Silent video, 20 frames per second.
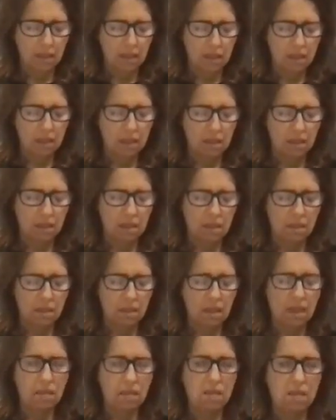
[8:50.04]
This
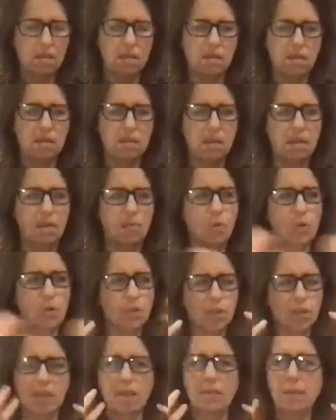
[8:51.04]
sense,
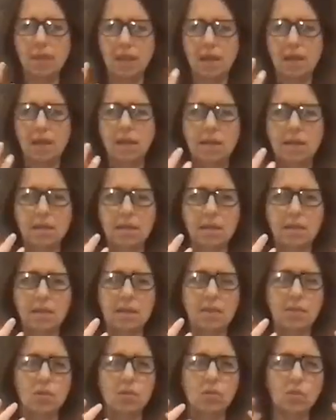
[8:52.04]
watching the mind and
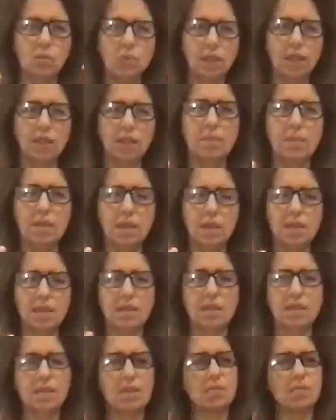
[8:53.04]
the story in the mind,
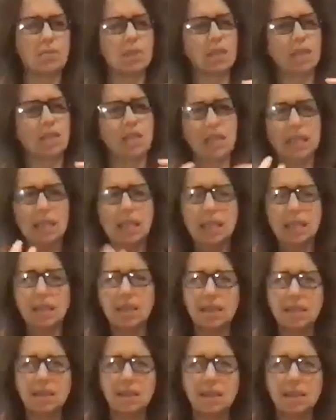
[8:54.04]
this is
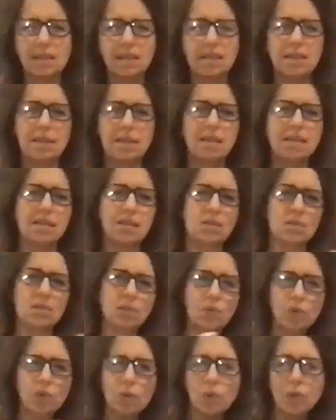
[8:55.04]
ridiculous and this is
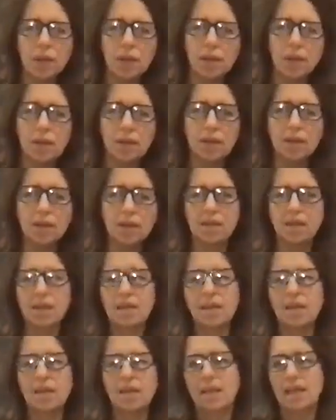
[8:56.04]
awkward. And
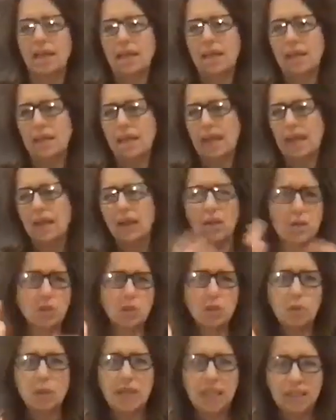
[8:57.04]
how long
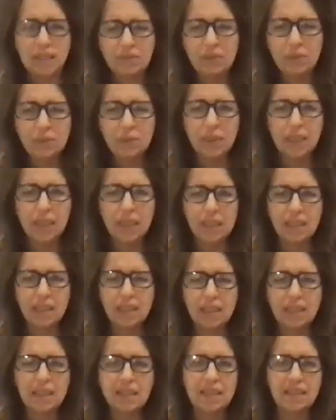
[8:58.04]
do I have to wear
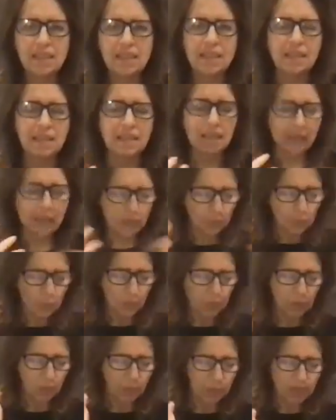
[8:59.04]
this? And I don't
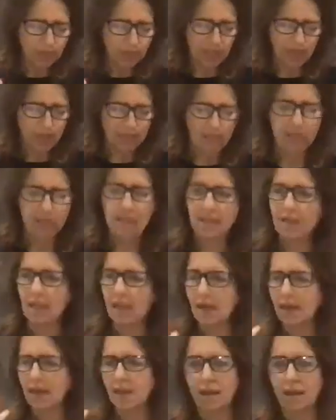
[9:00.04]
want to wear this. This is
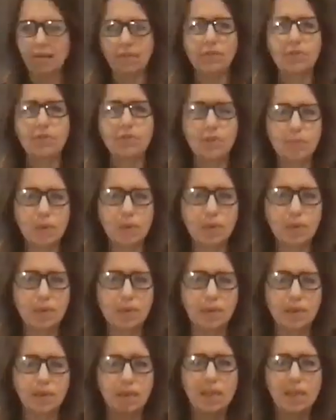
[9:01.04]
uncomfortable.